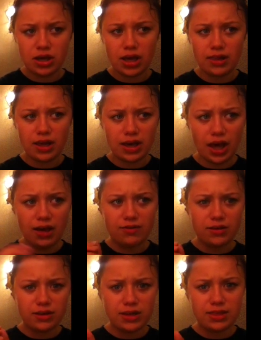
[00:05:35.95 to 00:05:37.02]
And, like, I
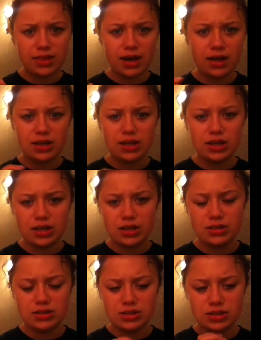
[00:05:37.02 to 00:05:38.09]
feel like that
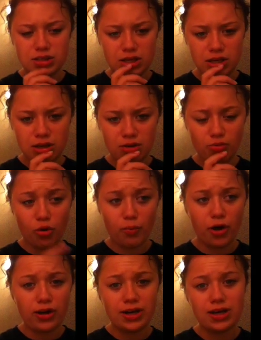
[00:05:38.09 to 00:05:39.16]
is
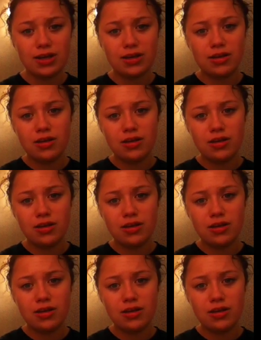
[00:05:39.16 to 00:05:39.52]
robotic.